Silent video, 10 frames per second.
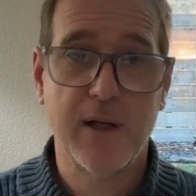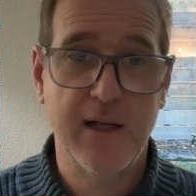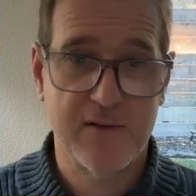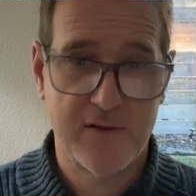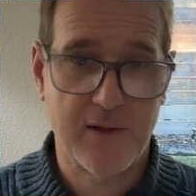
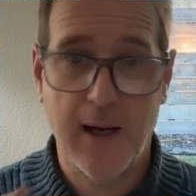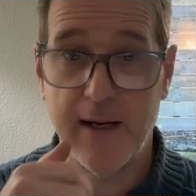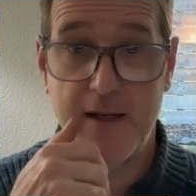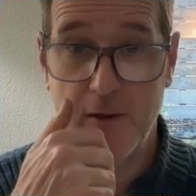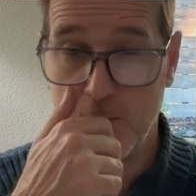is
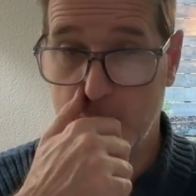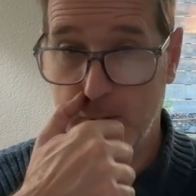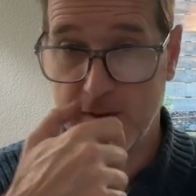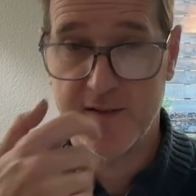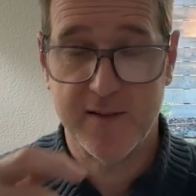kind of used
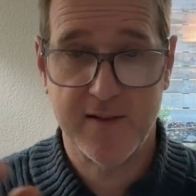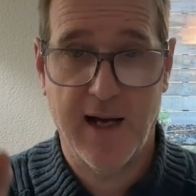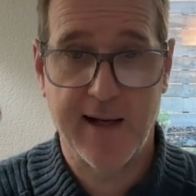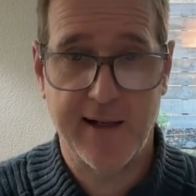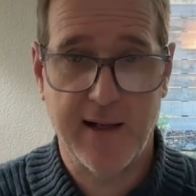in
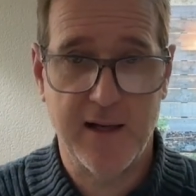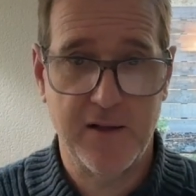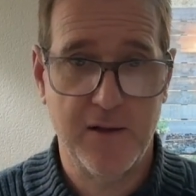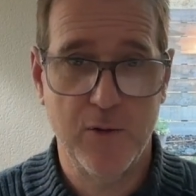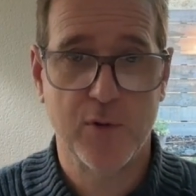society.
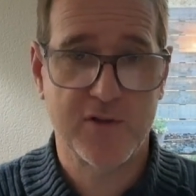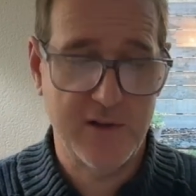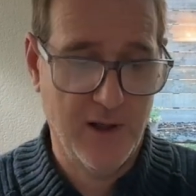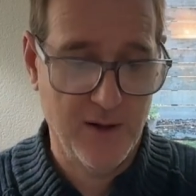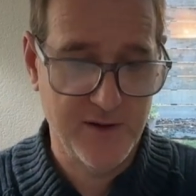And you will
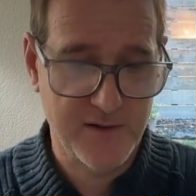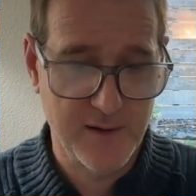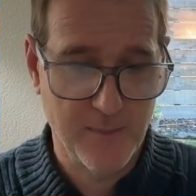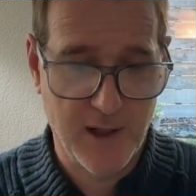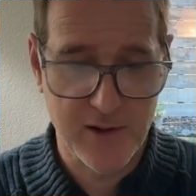see all this in
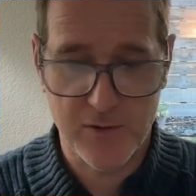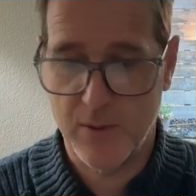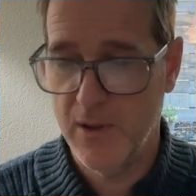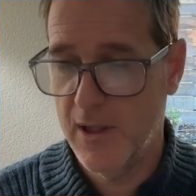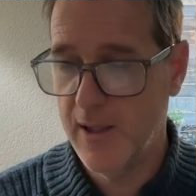the module.